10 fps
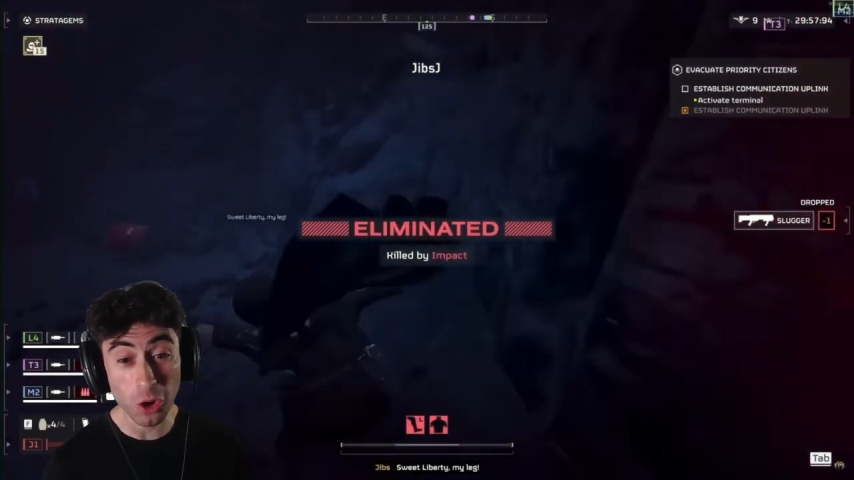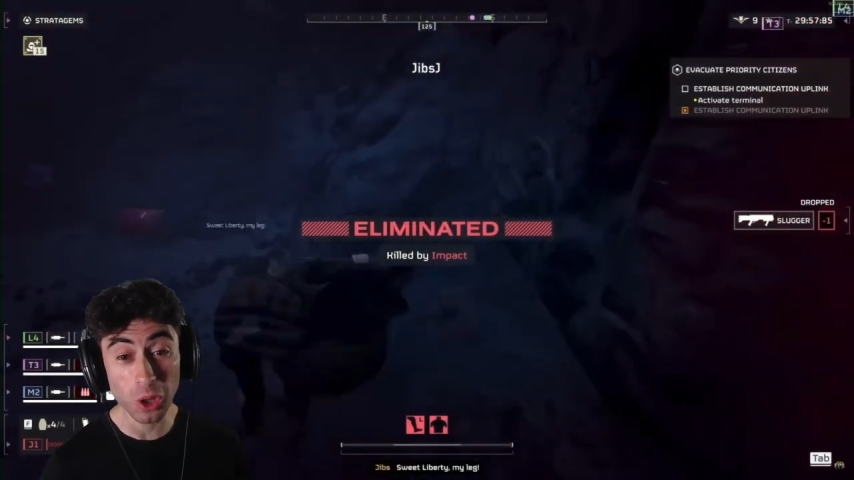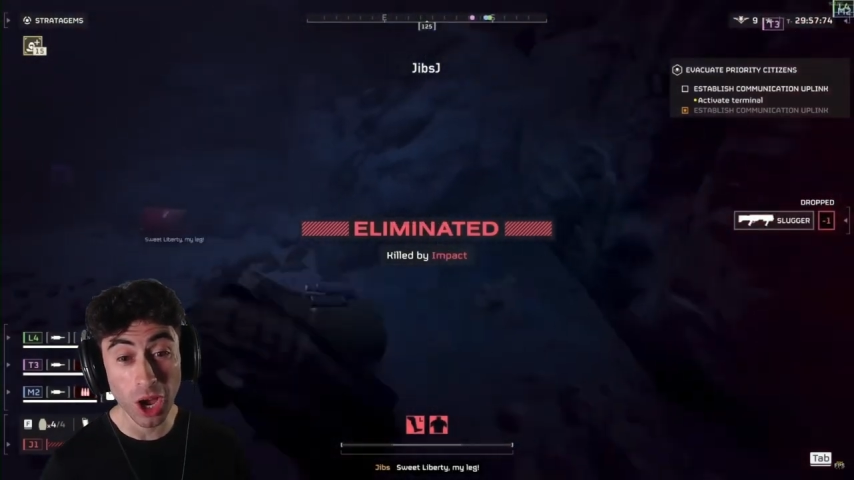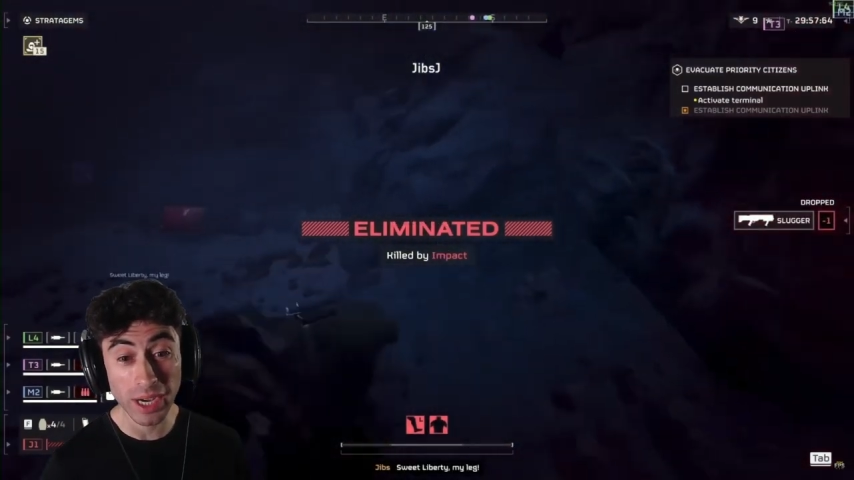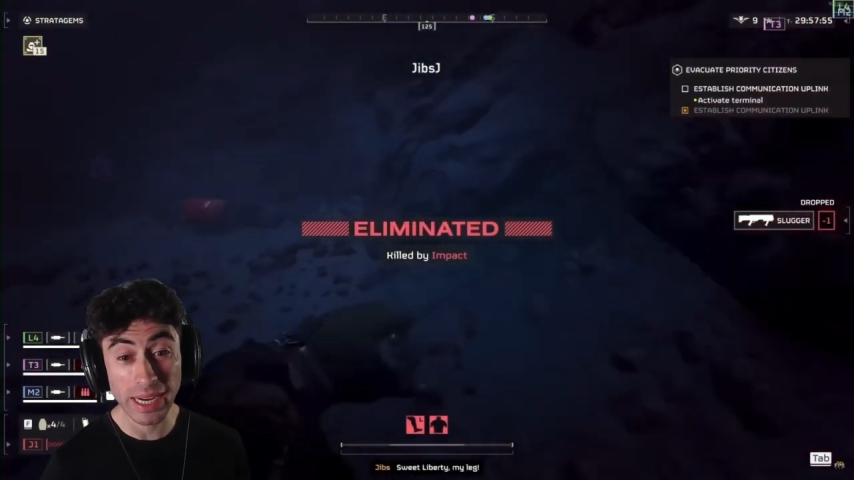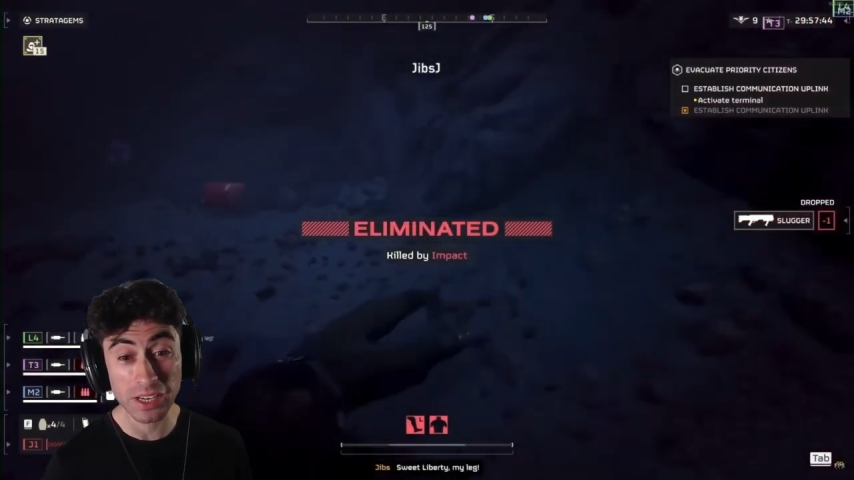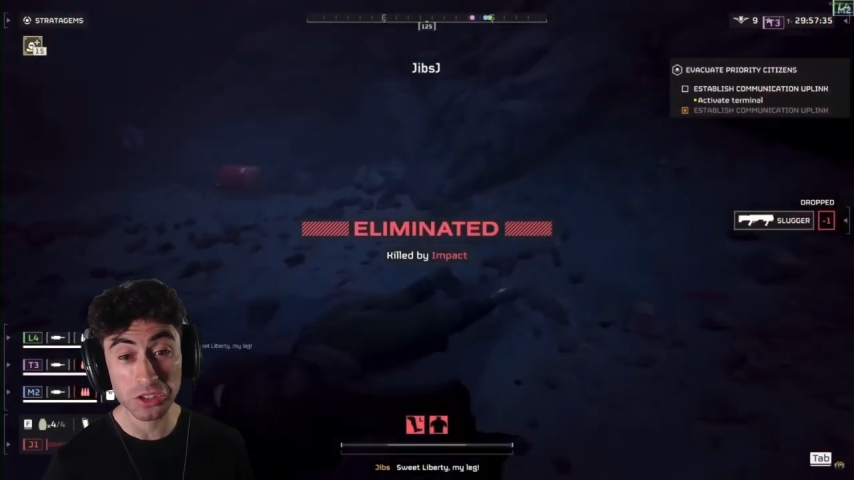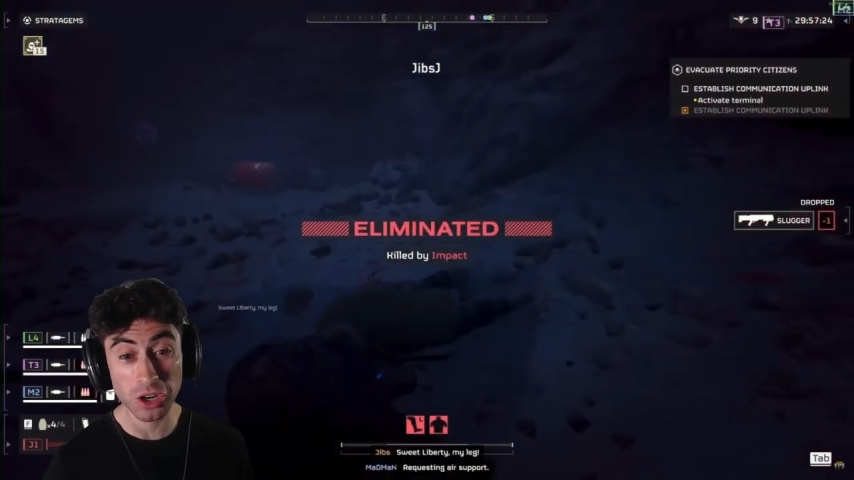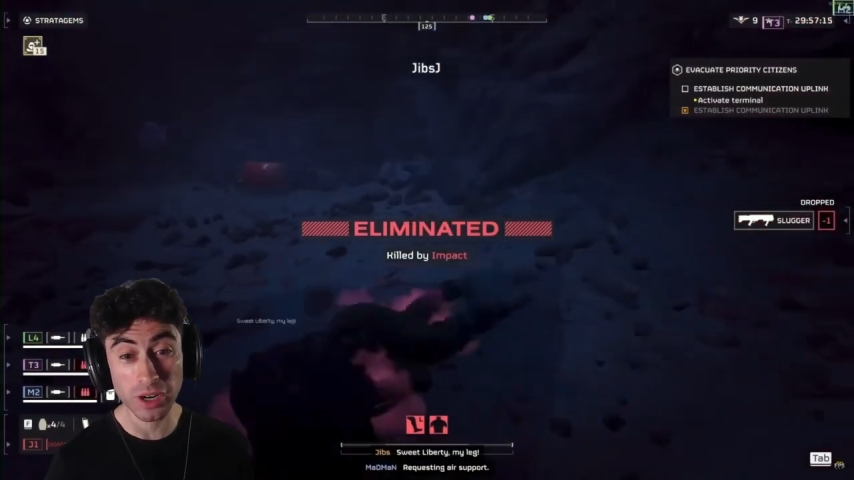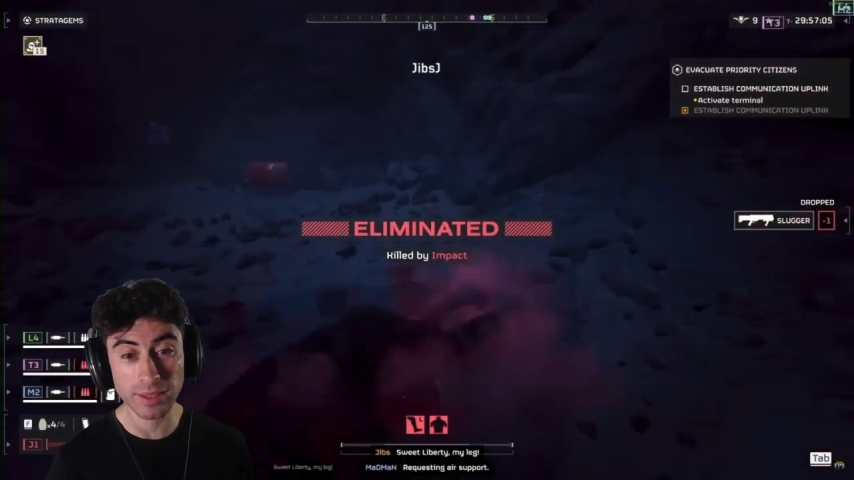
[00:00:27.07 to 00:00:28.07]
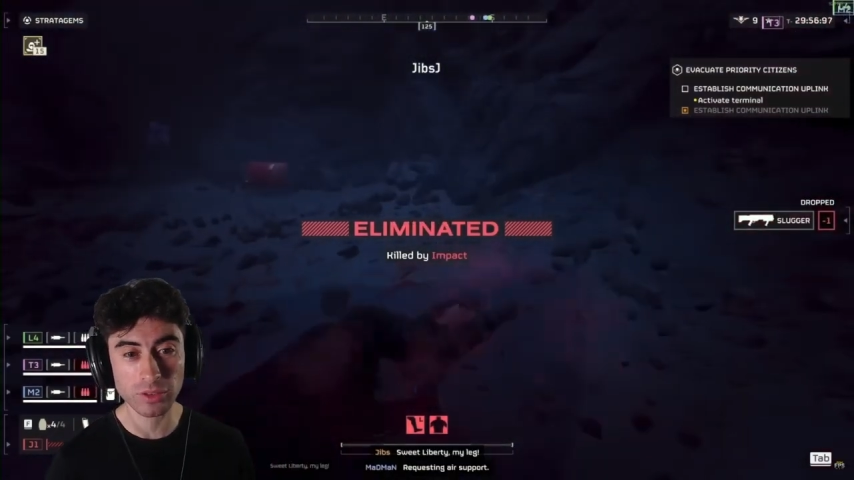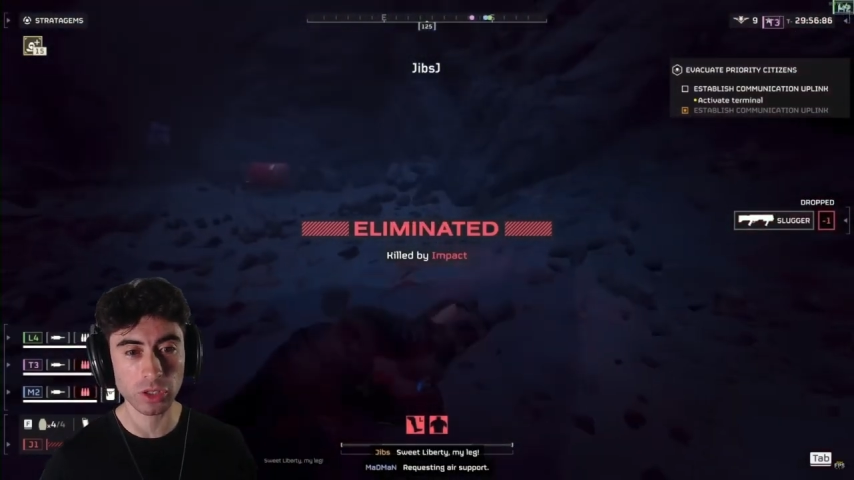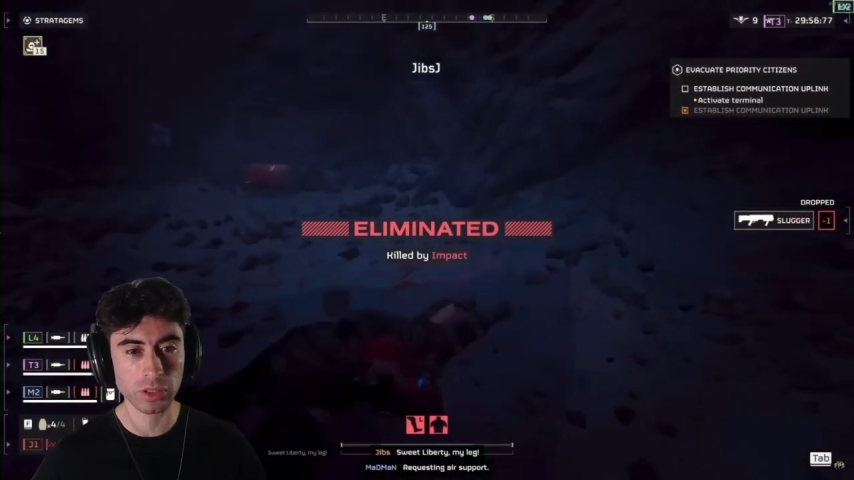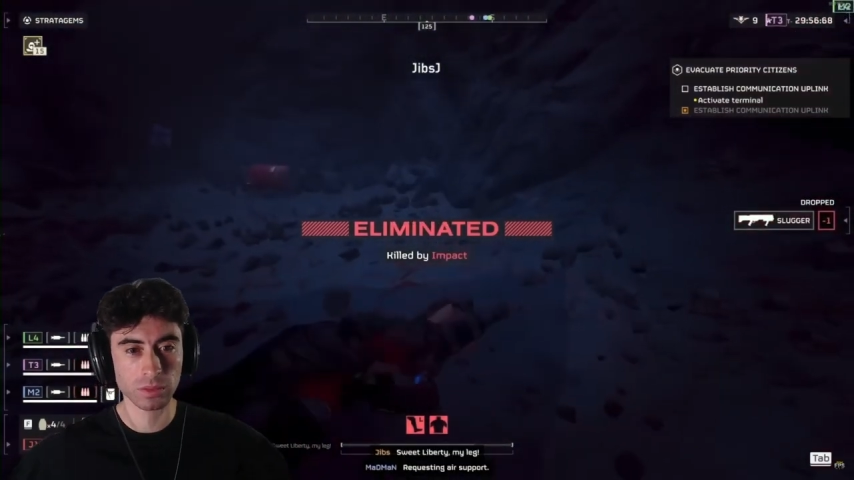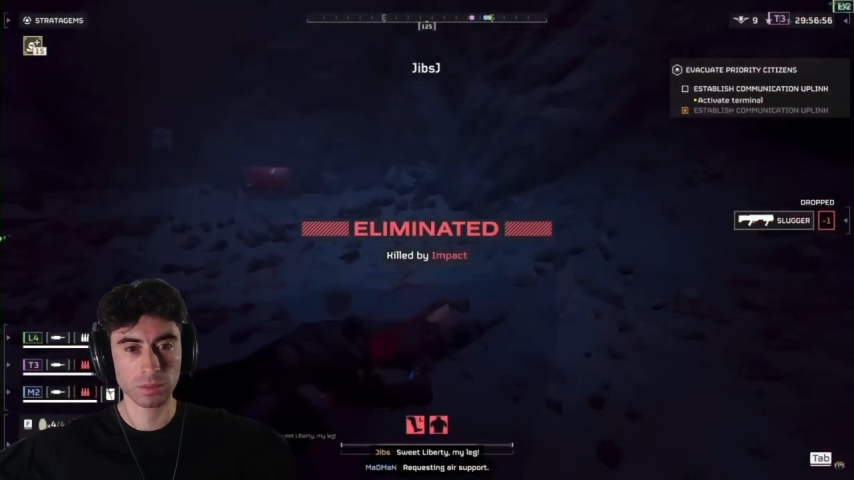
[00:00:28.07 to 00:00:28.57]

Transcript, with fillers: long, he started just